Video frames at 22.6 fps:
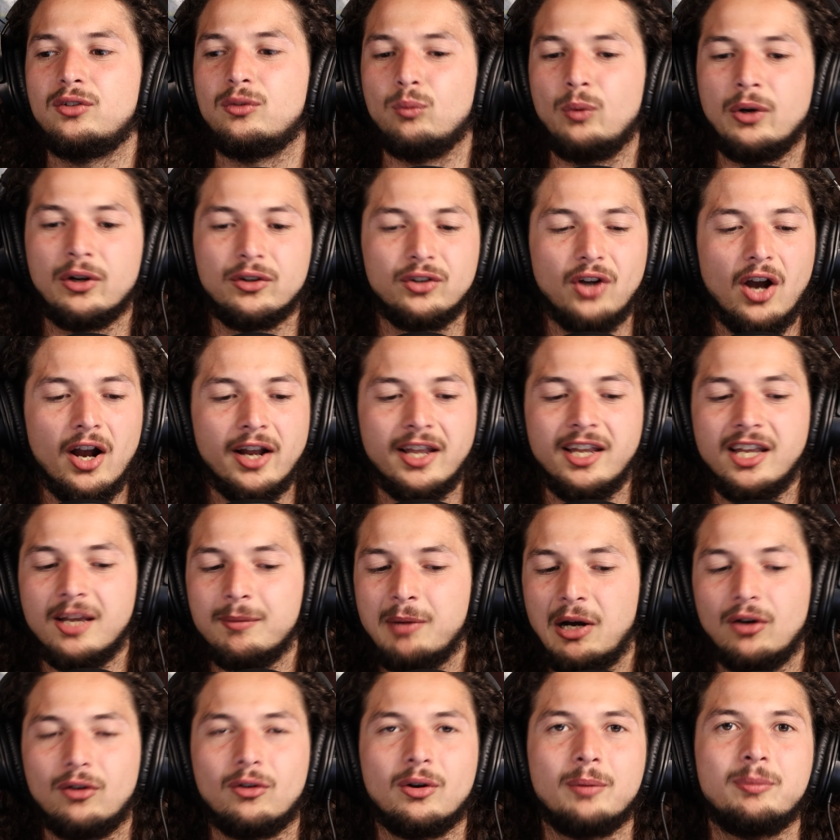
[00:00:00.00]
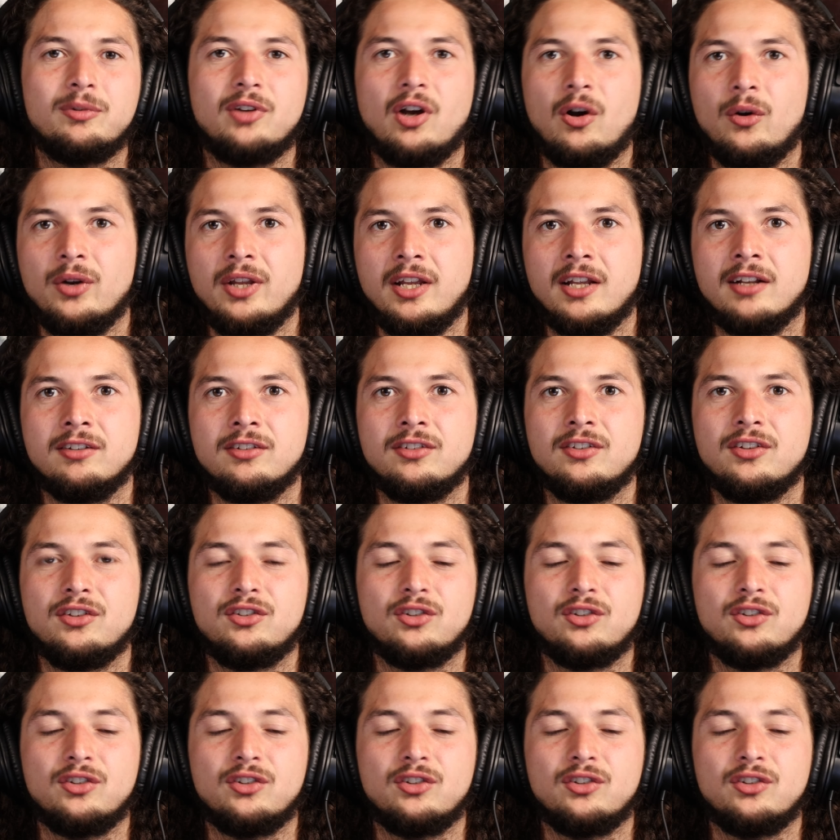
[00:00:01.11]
we're talking about Kryptonians,